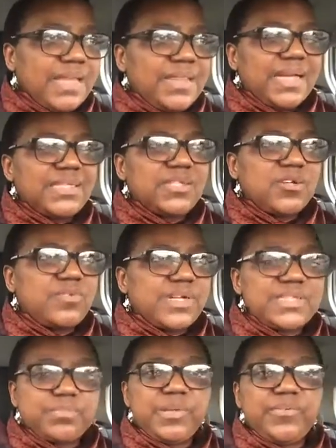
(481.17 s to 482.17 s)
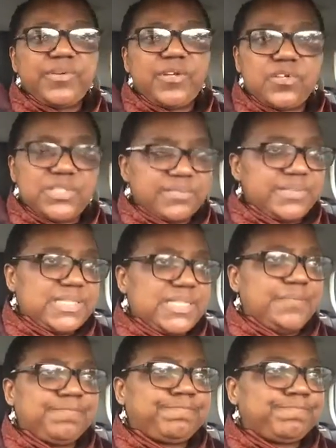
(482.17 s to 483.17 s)
That is no recipe for
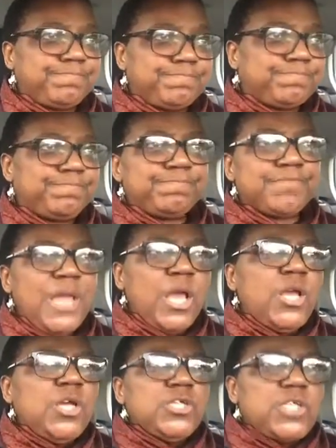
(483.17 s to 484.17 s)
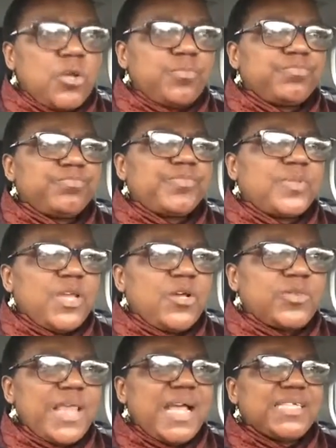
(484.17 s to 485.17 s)
longevity. So
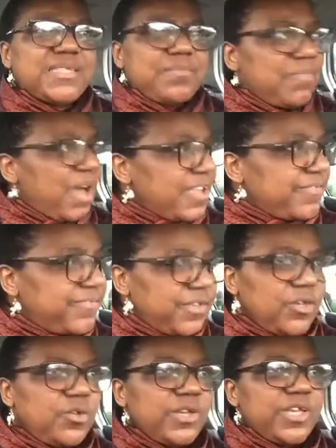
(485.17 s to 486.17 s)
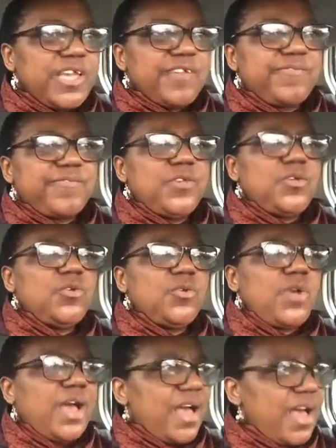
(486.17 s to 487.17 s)
that's my view. If
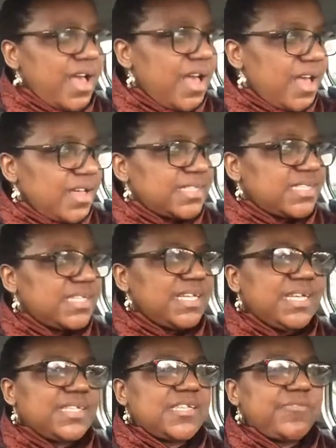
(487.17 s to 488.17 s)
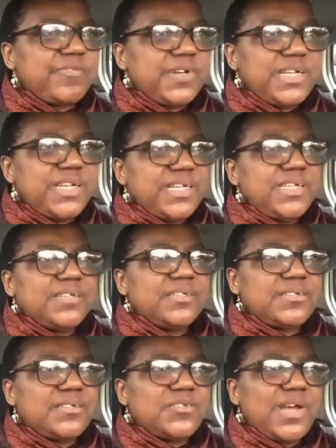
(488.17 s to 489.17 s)
you see it differently,
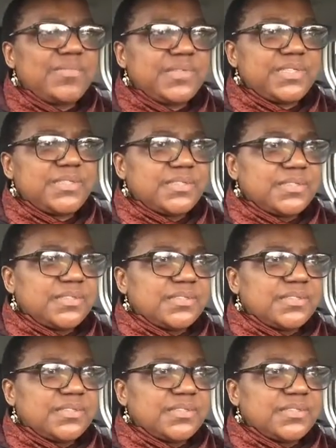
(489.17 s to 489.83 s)
or you have a